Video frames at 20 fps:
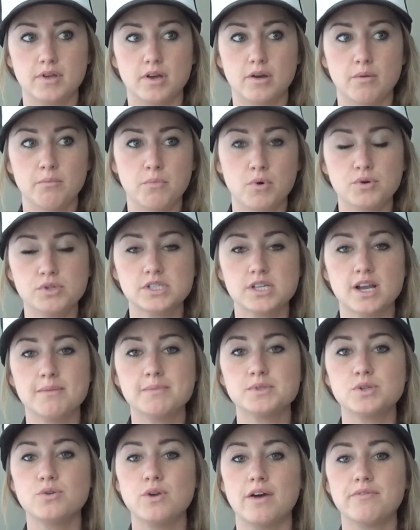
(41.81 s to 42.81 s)
Most
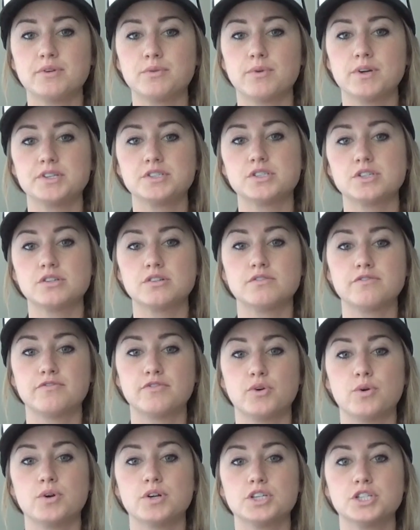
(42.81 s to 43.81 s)
times you have to register
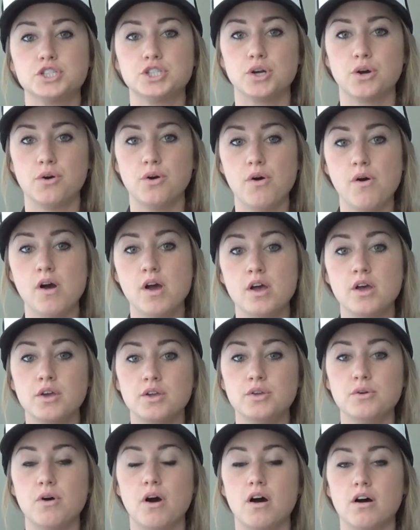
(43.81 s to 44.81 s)
for a show.
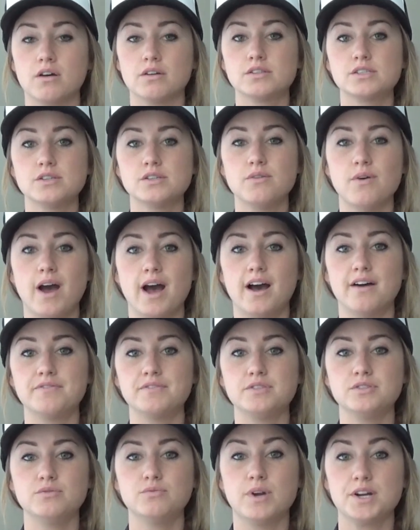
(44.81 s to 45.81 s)
You also have
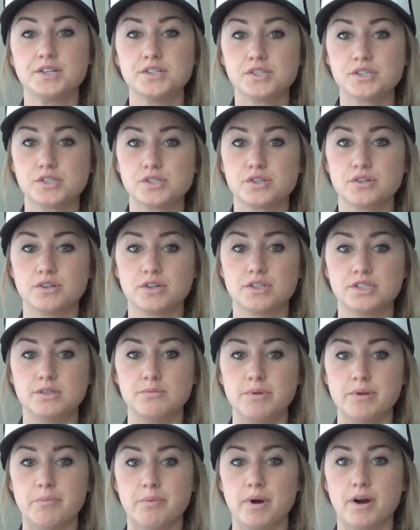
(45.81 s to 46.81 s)
to register to
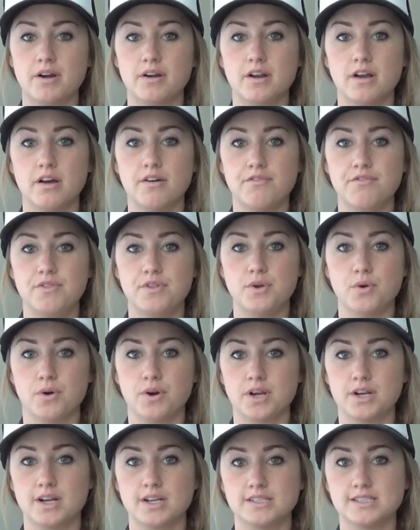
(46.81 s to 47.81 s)
be part of the
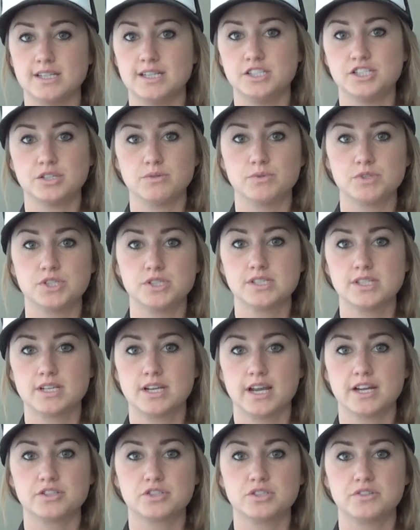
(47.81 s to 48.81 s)
organization, which is an
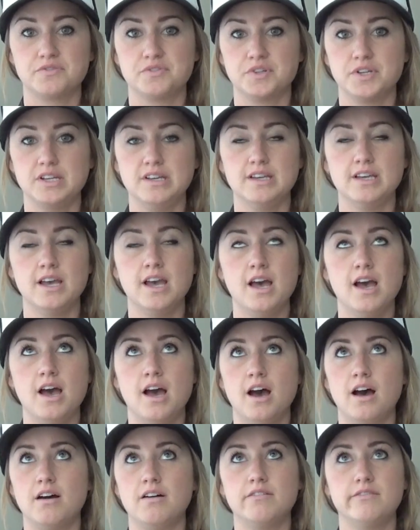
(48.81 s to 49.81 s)
extra fee
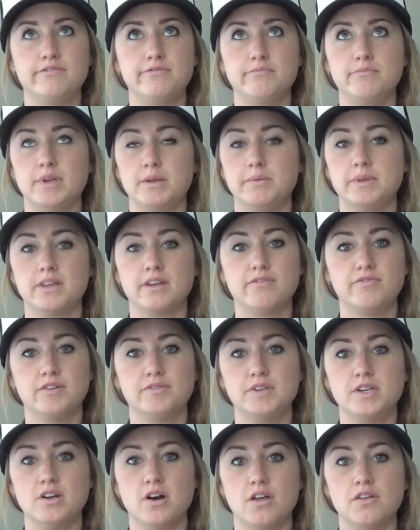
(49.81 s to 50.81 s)
of maybe like
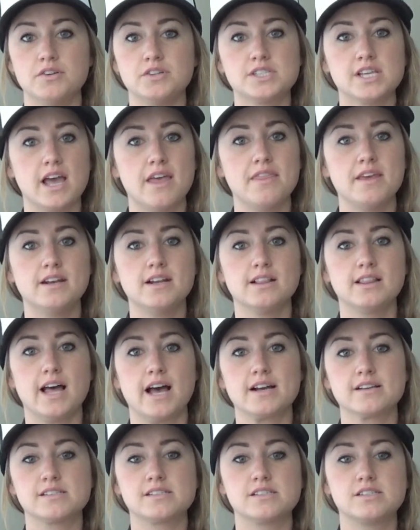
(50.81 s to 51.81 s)
$50, and then it
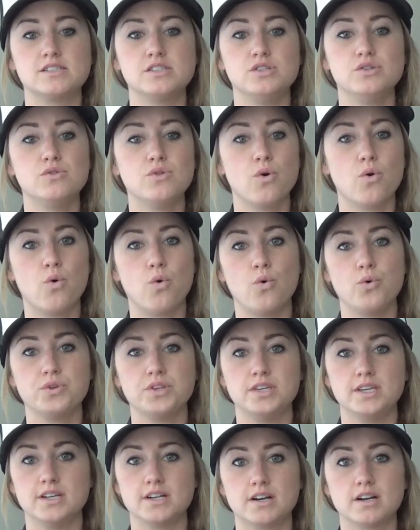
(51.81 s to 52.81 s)
lasts you the whole
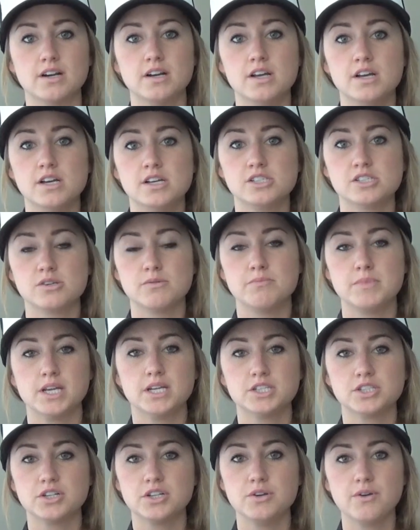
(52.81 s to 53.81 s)
year. So make
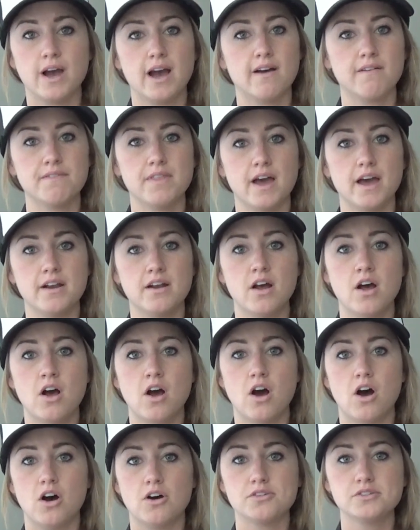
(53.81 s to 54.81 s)
sure you have that.
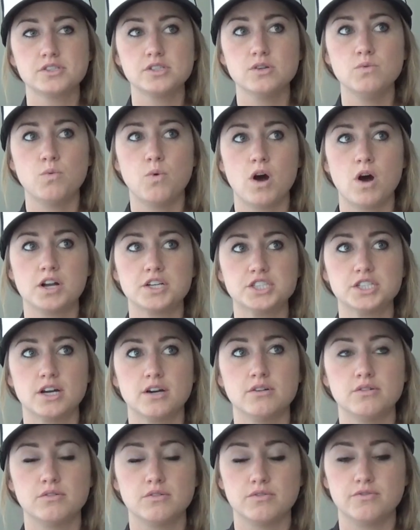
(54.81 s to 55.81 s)
Also watch
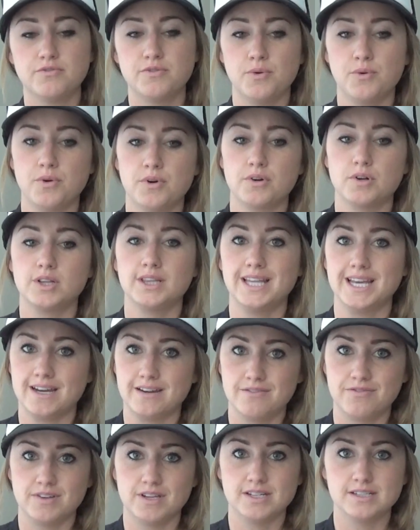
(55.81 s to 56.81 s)
out for late
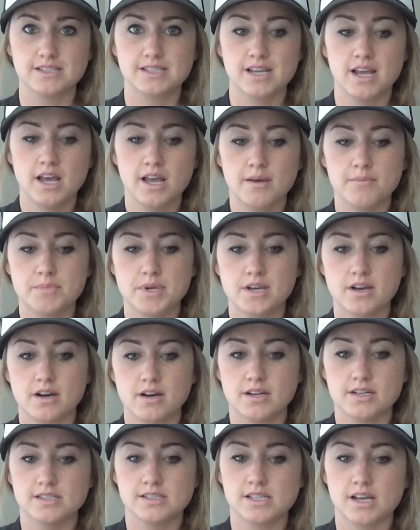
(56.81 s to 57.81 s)
fees,
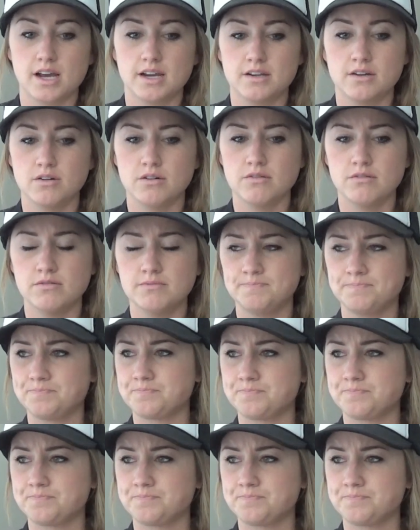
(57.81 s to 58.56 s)
because I don't